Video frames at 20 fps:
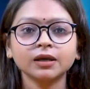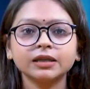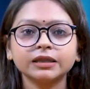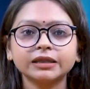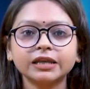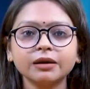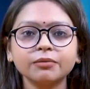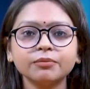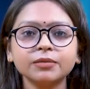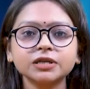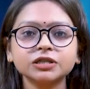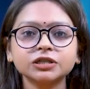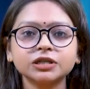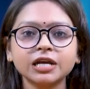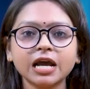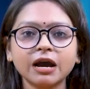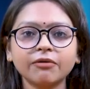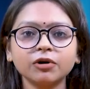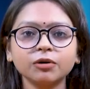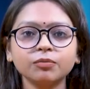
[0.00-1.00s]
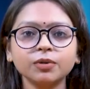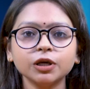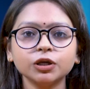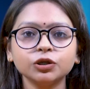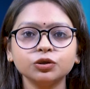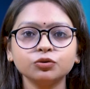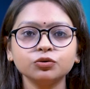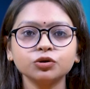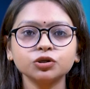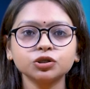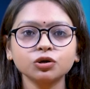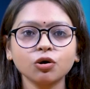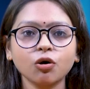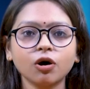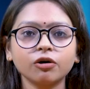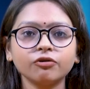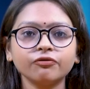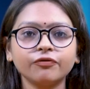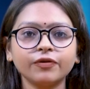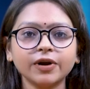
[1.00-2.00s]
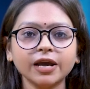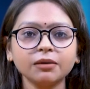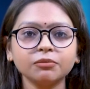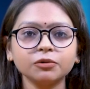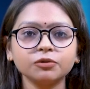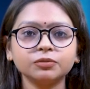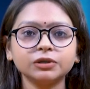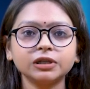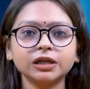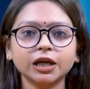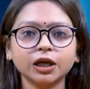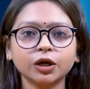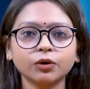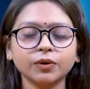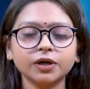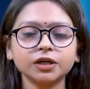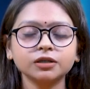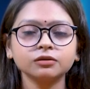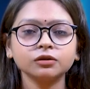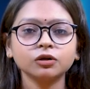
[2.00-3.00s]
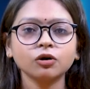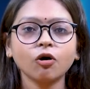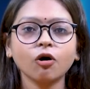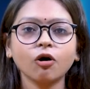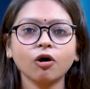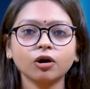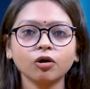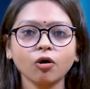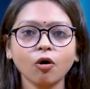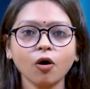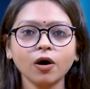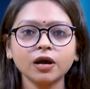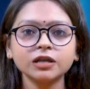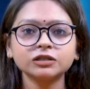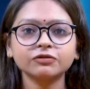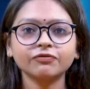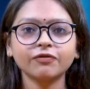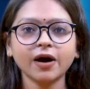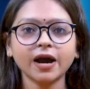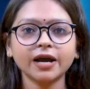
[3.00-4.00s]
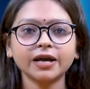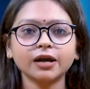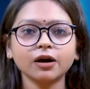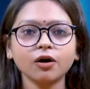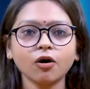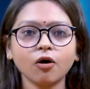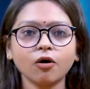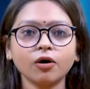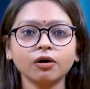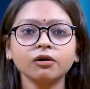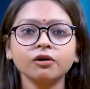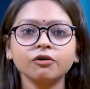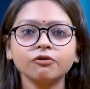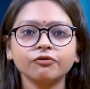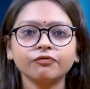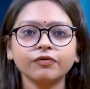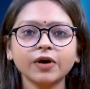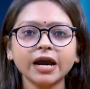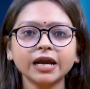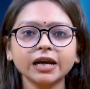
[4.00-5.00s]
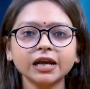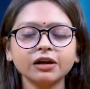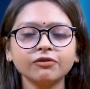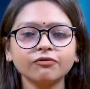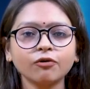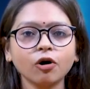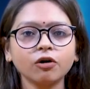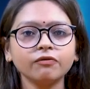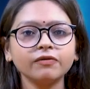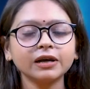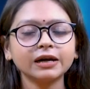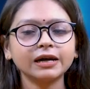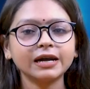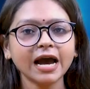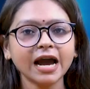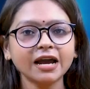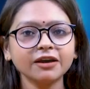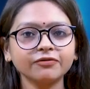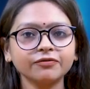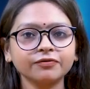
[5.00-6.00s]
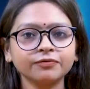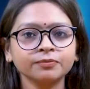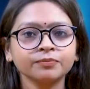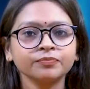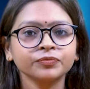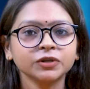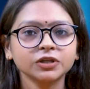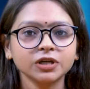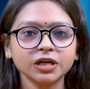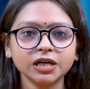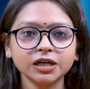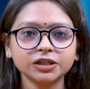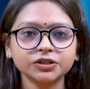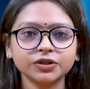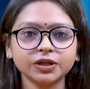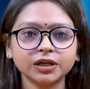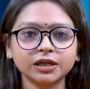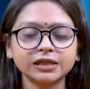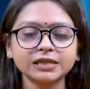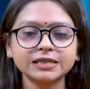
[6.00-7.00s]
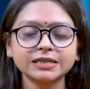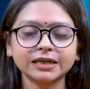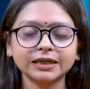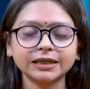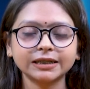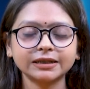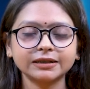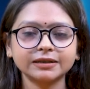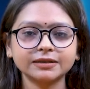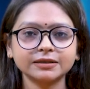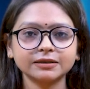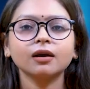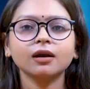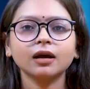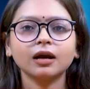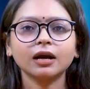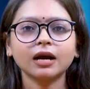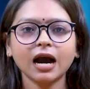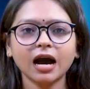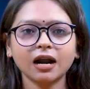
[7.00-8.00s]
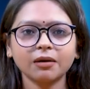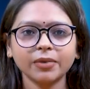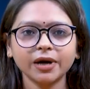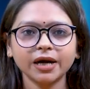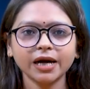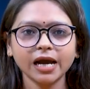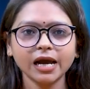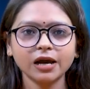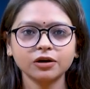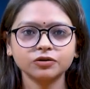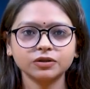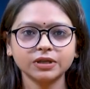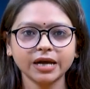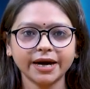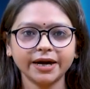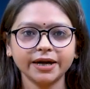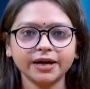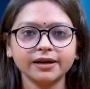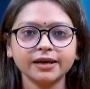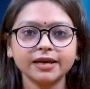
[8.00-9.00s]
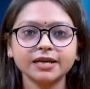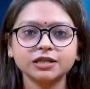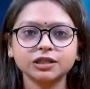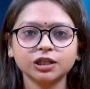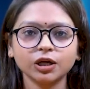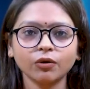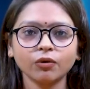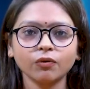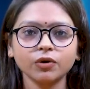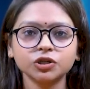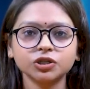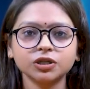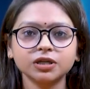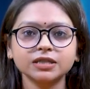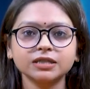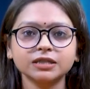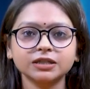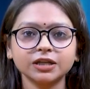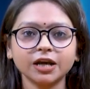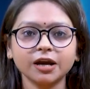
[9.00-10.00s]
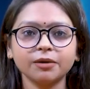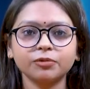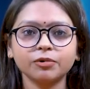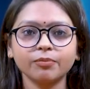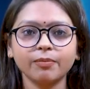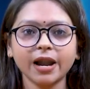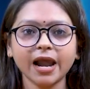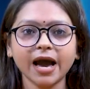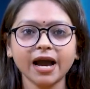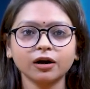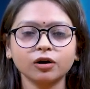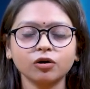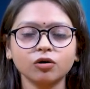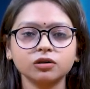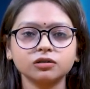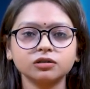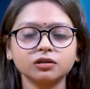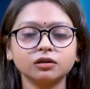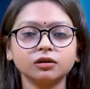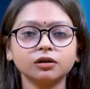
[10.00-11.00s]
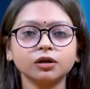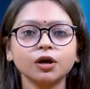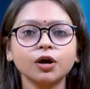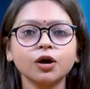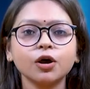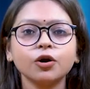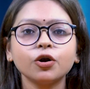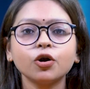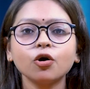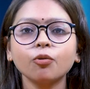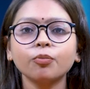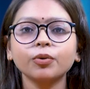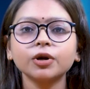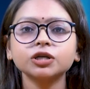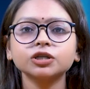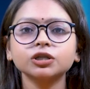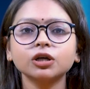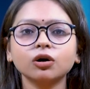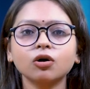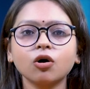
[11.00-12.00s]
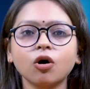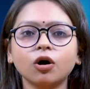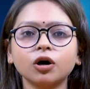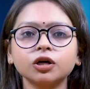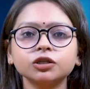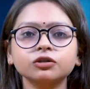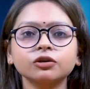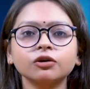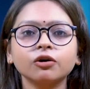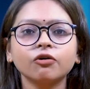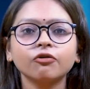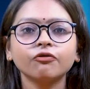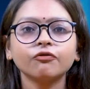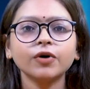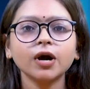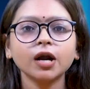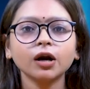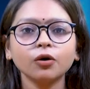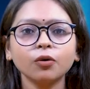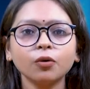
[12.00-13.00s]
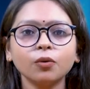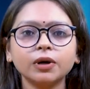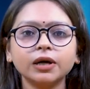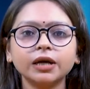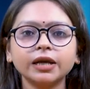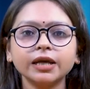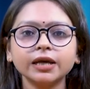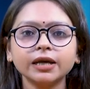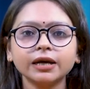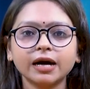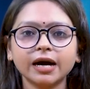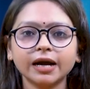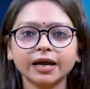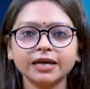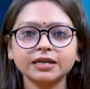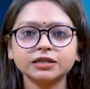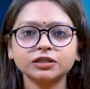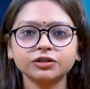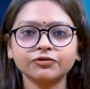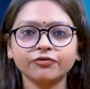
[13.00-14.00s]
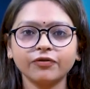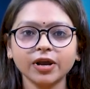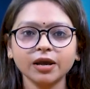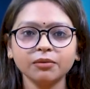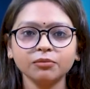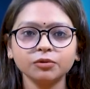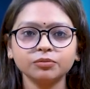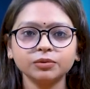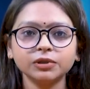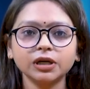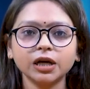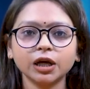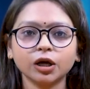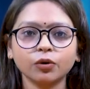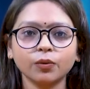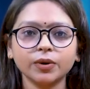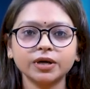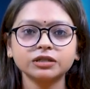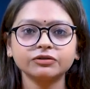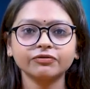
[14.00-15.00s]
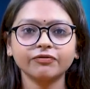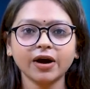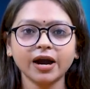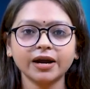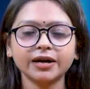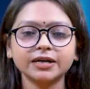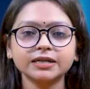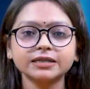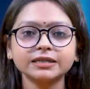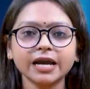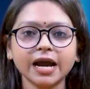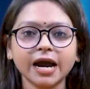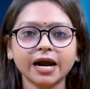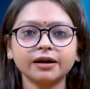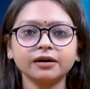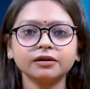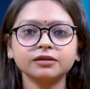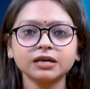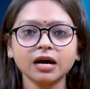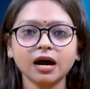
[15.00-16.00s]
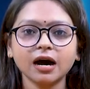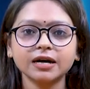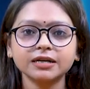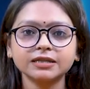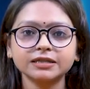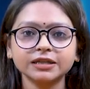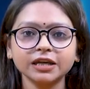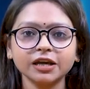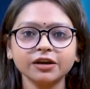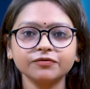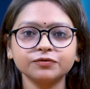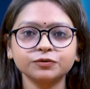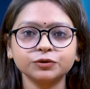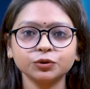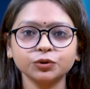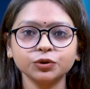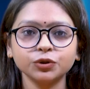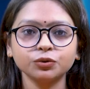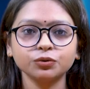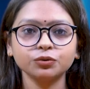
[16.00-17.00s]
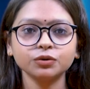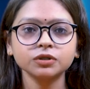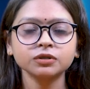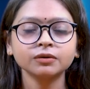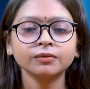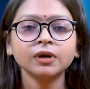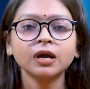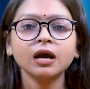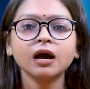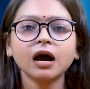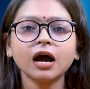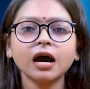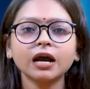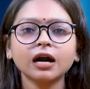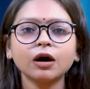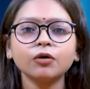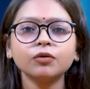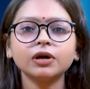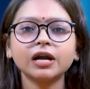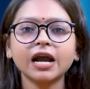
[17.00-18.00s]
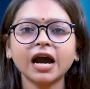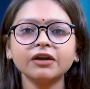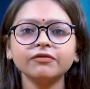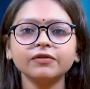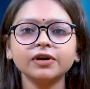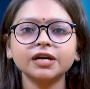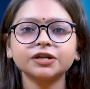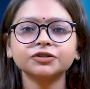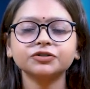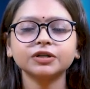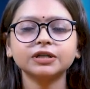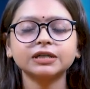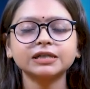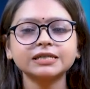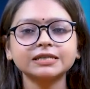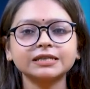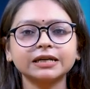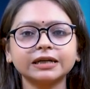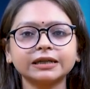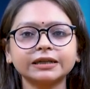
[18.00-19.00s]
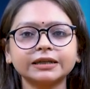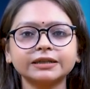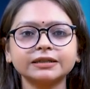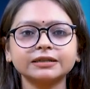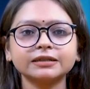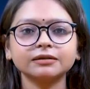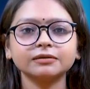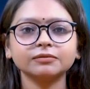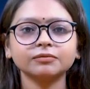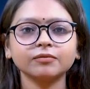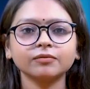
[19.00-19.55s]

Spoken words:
They must never be used on flammable liquid or oils fire or fire involving live electrical circuits. Carbon dioxide extinguishers shaped black nozzle, no pressure gauge, work only against flammable liquids fires and are safe to use around live electrical circuits.